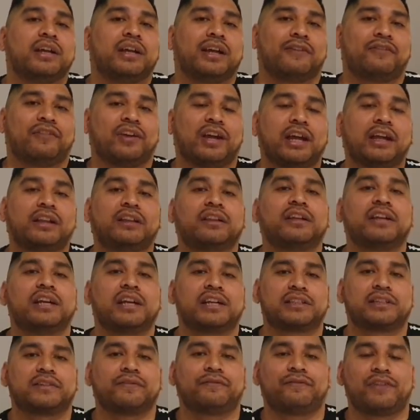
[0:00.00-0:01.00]
If England
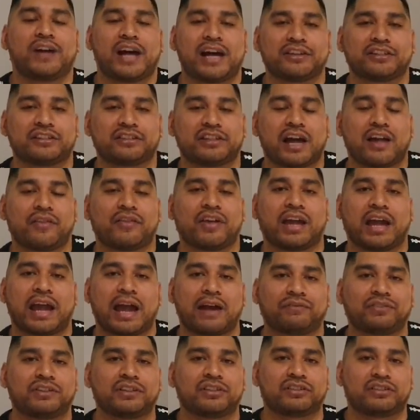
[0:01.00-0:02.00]
gets a fast start, they
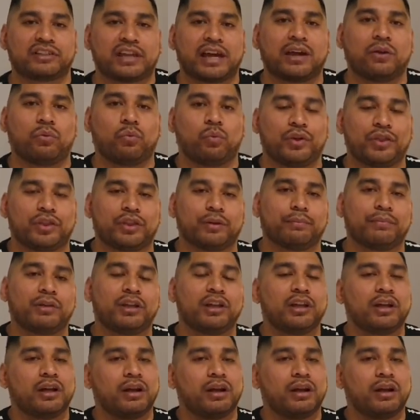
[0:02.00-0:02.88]
have to stay with them.